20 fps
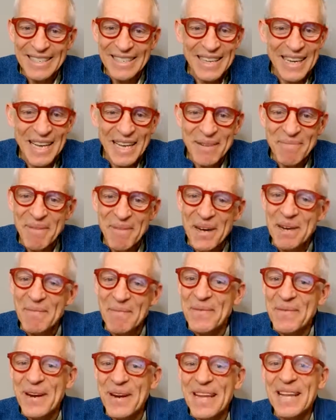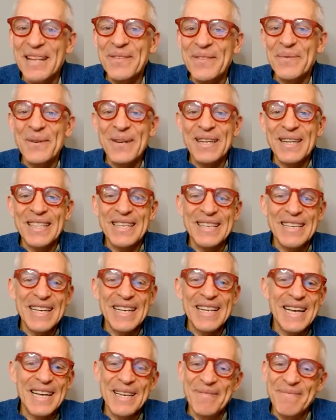same. Our brains work the
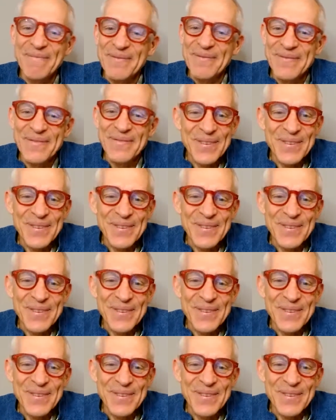same.